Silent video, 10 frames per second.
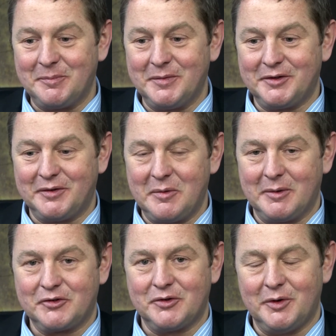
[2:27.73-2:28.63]
it's very
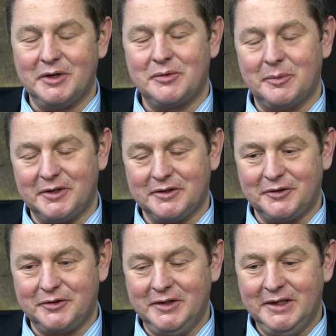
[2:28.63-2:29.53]
much learning from the
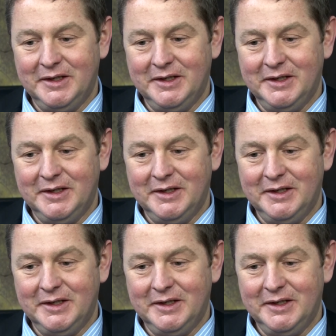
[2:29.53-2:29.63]
others.